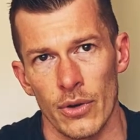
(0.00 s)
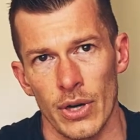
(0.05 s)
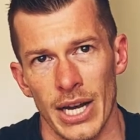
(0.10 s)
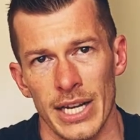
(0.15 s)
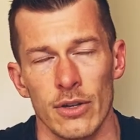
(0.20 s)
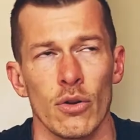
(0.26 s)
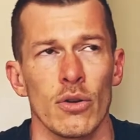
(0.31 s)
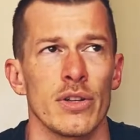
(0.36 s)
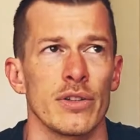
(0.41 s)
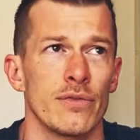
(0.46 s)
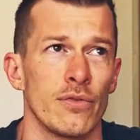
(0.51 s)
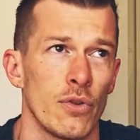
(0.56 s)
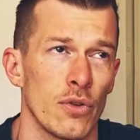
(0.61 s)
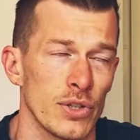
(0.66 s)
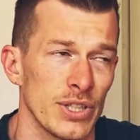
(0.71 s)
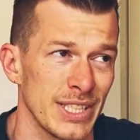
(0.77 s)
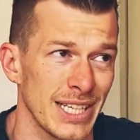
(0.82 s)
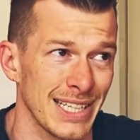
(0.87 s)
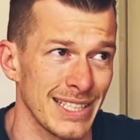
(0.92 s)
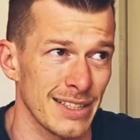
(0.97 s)
I call it
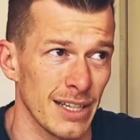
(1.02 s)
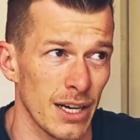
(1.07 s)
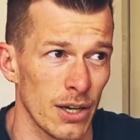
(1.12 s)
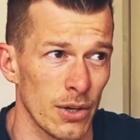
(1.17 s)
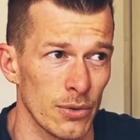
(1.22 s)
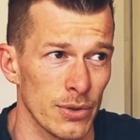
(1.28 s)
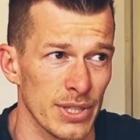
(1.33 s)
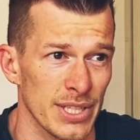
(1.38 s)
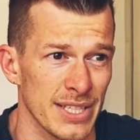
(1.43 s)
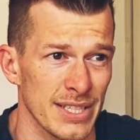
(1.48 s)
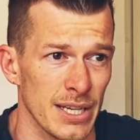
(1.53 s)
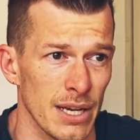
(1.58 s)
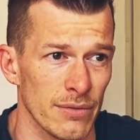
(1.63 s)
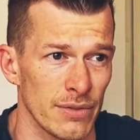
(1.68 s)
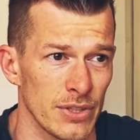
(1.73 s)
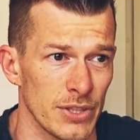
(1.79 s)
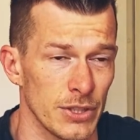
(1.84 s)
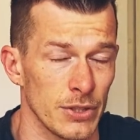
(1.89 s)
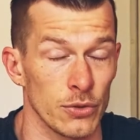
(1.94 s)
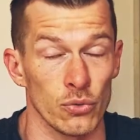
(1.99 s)
48 hours,
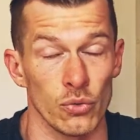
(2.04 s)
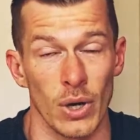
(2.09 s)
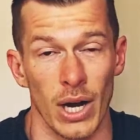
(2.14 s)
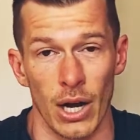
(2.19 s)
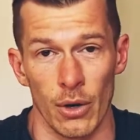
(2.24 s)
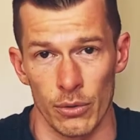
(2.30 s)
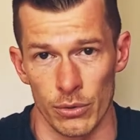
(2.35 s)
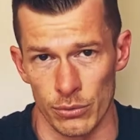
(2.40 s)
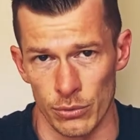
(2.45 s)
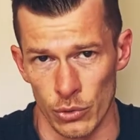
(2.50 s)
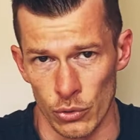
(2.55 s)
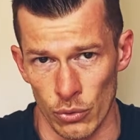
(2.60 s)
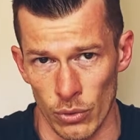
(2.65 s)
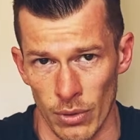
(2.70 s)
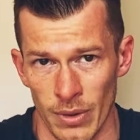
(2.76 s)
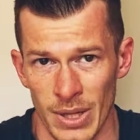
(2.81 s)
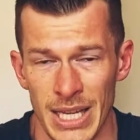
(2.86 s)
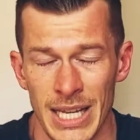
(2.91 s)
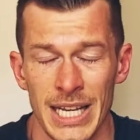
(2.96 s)
72-hour rule.